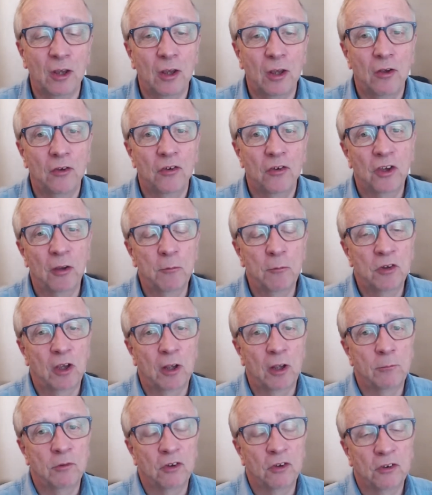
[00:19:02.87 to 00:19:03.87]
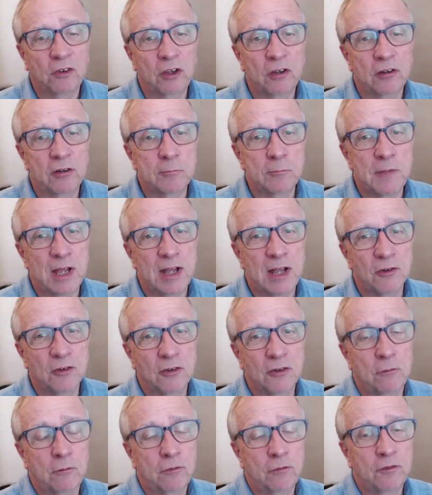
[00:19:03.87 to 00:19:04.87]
sometimes a certain amount of